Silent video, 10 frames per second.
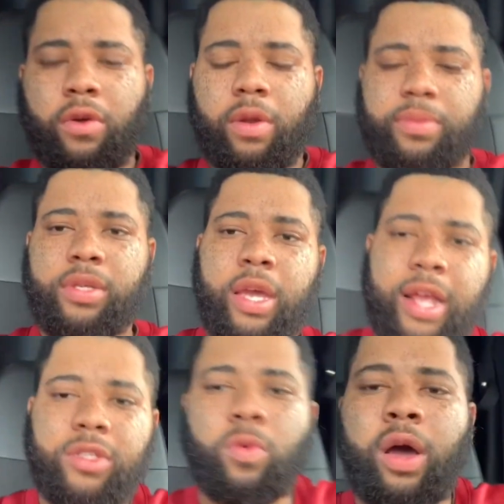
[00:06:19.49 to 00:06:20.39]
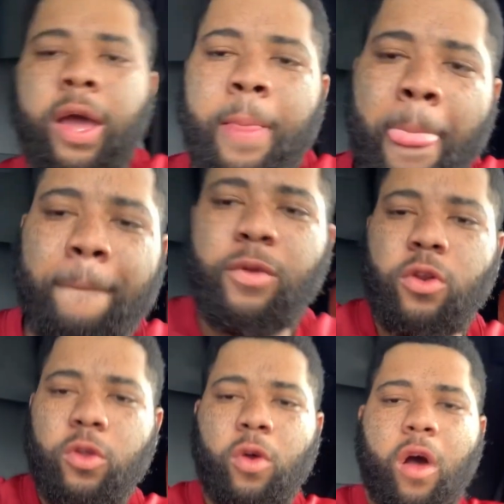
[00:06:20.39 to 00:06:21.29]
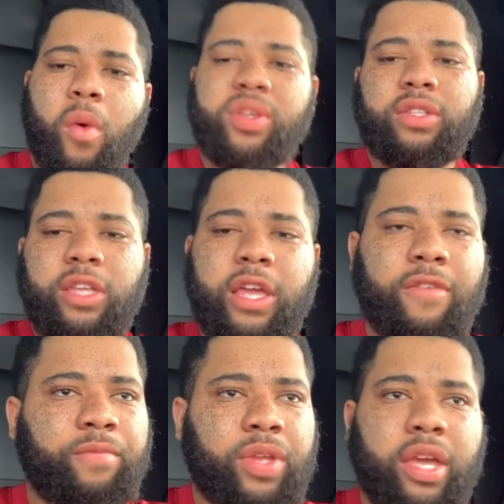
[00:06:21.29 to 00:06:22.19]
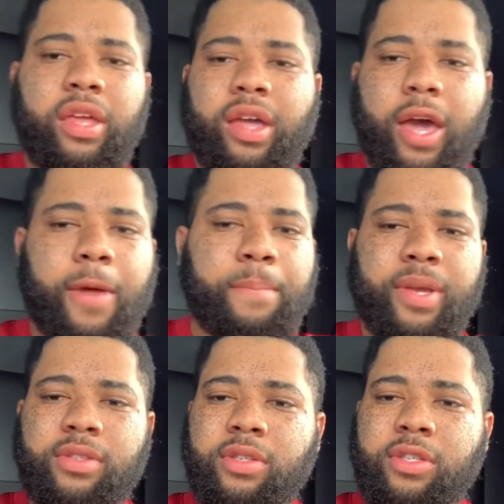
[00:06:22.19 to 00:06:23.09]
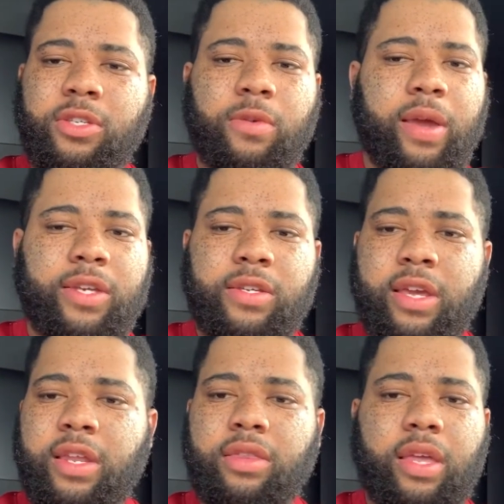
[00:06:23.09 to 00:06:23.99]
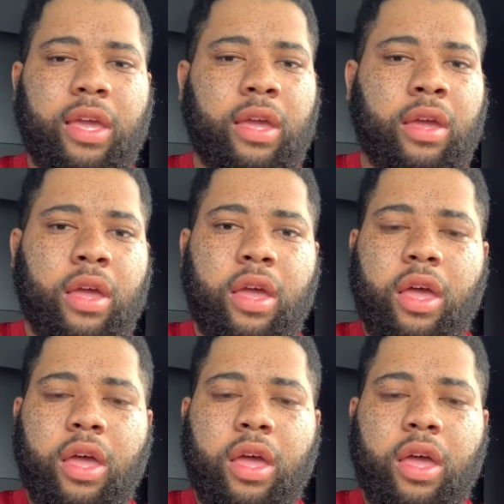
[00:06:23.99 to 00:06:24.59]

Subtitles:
You know what I'm saying? That's why, you know, you always leave any kind of business situation, anything,